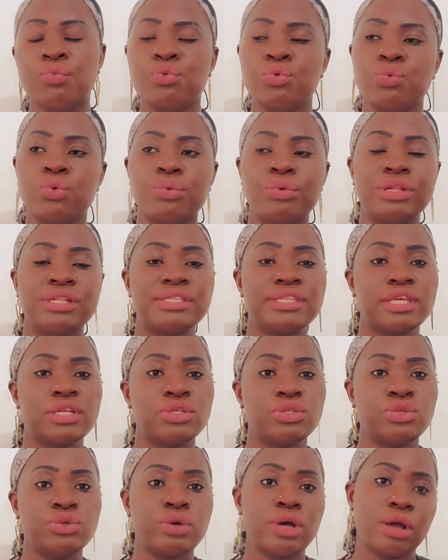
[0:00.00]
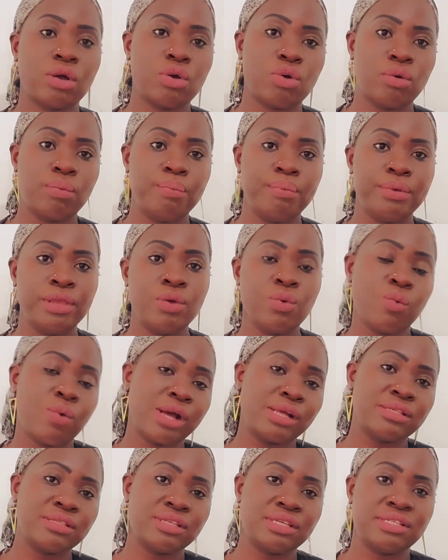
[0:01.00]
we will send you a copy
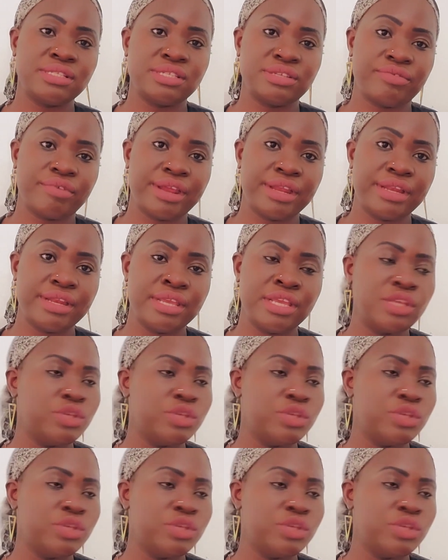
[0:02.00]
once it's ready.